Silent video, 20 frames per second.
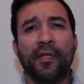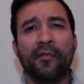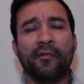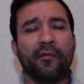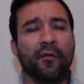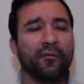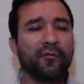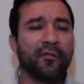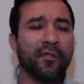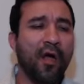
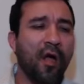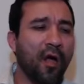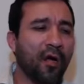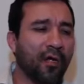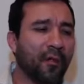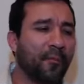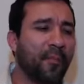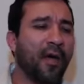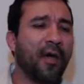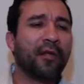Don't talk
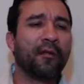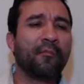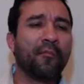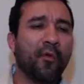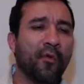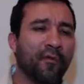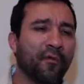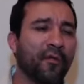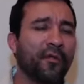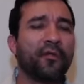about it
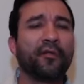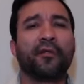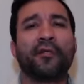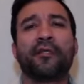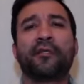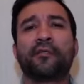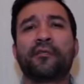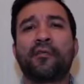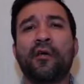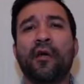more than you
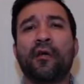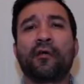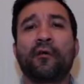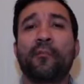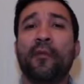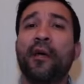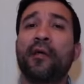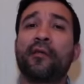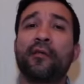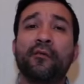need to talk
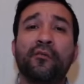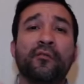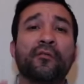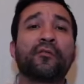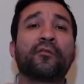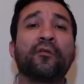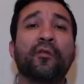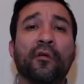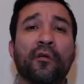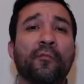about it. You just
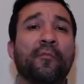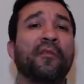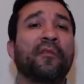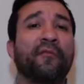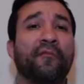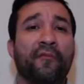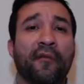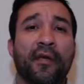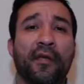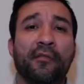look them in the
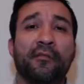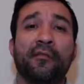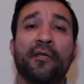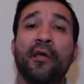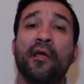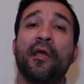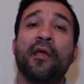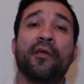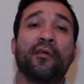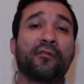face
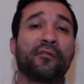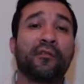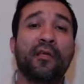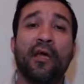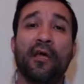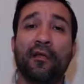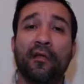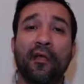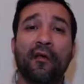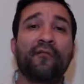and you say,
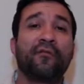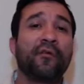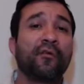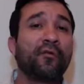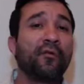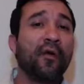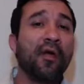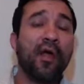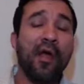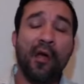I love you.